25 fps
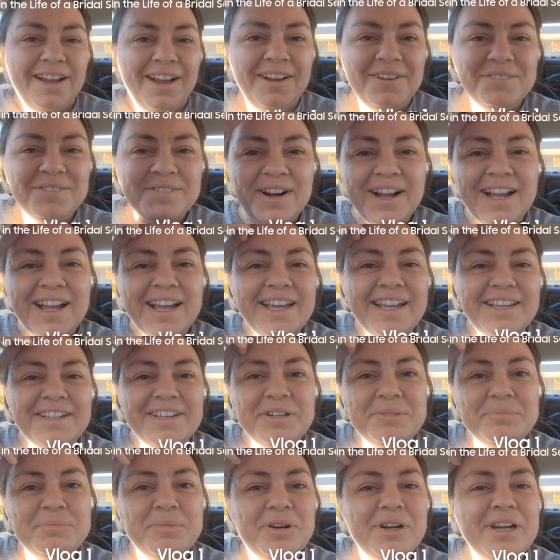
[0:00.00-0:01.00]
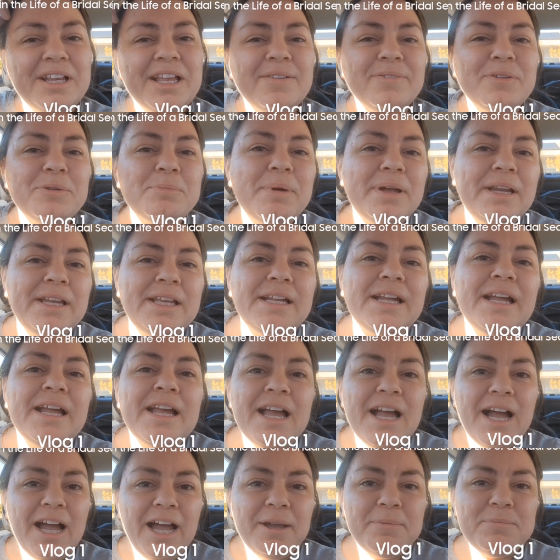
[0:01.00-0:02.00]
All right. Good morning, everybody.
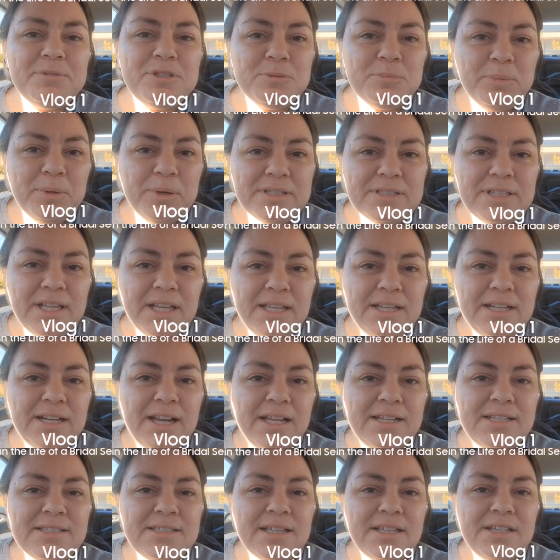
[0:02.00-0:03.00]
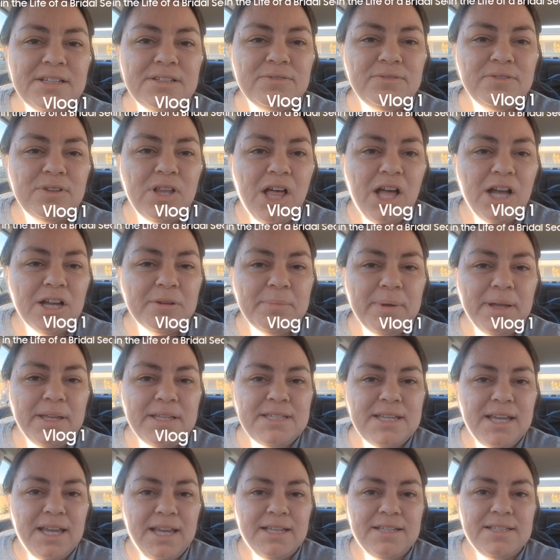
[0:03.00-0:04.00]
I'm super excited. I decided to vlog my
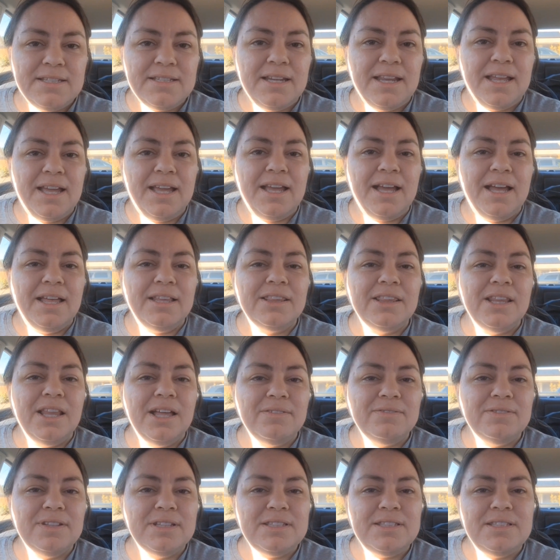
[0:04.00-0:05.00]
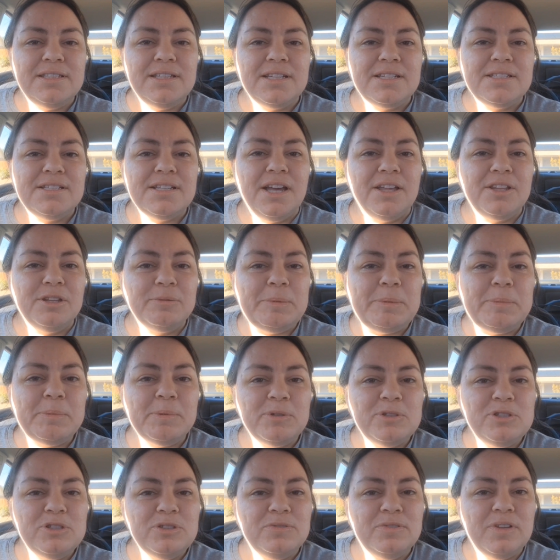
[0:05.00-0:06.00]
day today. I love listening to other
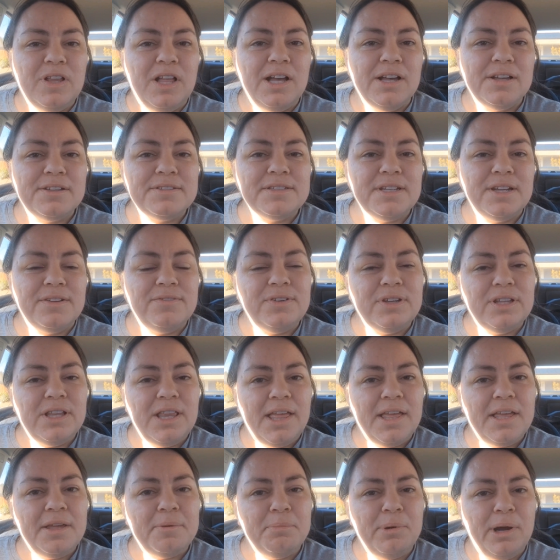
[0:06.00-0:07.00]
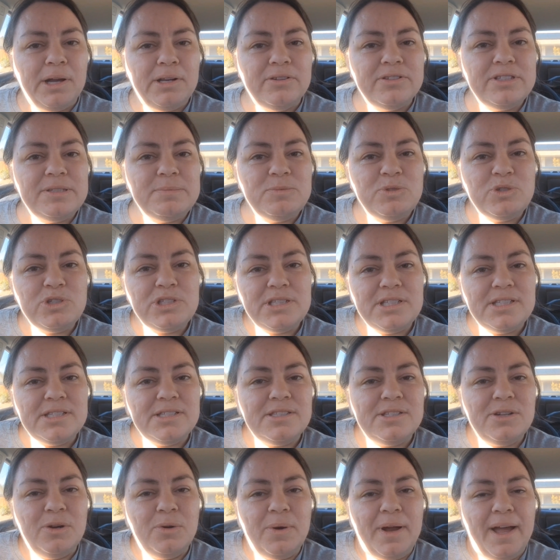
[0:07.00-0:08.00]
people do vlogs, and I feel like bridal seamstresses
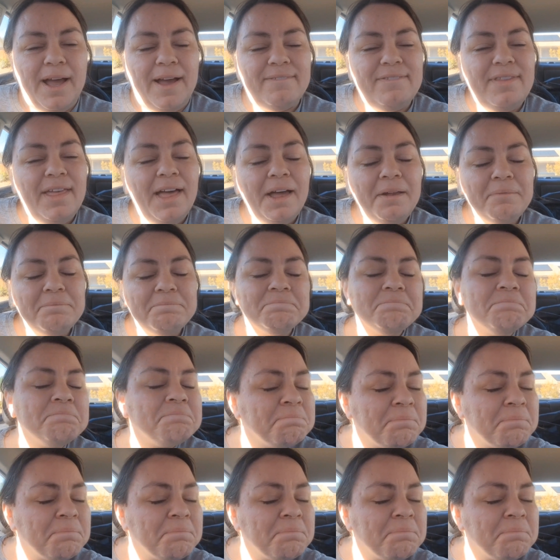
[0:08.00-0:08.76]
don't have that.